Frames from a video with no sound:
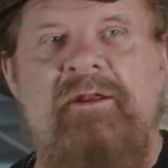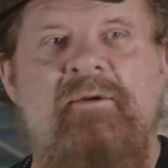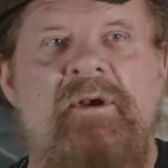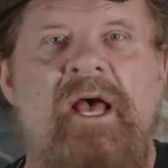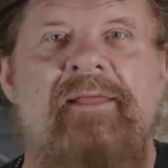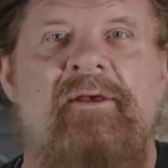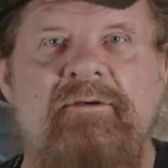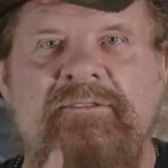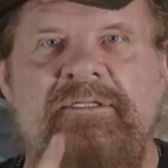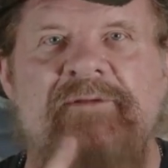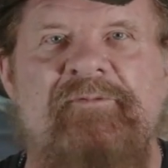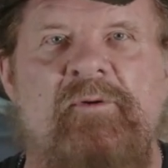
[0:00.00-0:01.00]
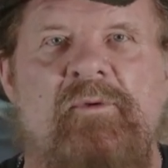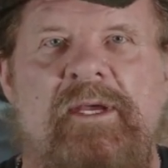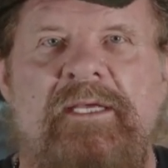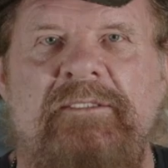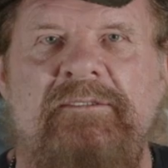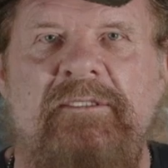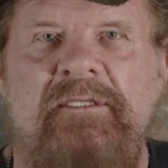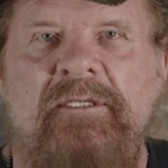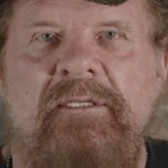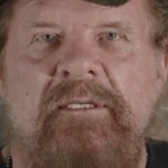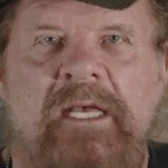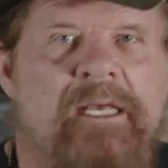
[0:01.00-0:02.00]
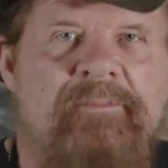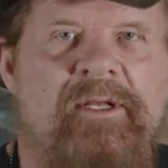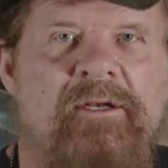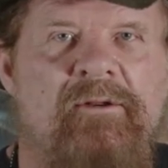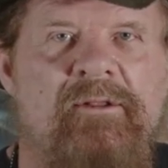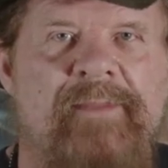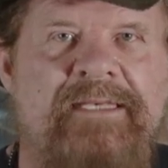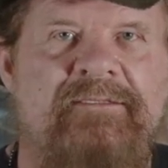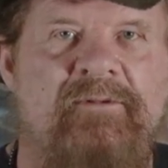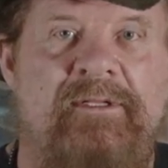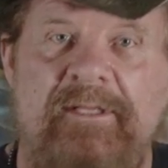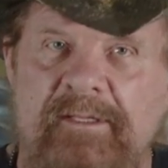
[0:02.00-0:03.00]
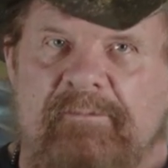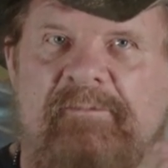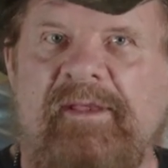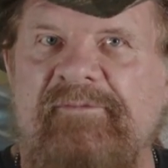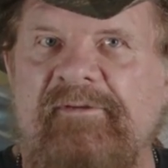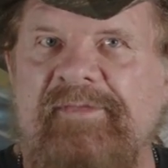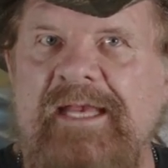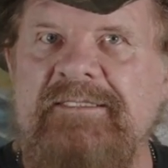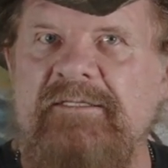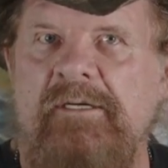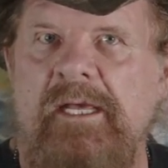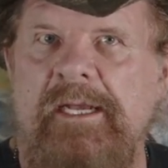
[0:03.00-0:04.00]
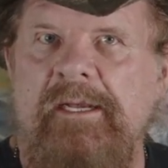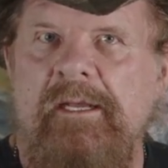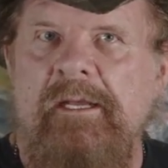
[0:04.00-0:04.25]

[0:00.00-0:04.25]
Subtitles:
they do it all those different ways. I'm going to do the best one, even if that's their line.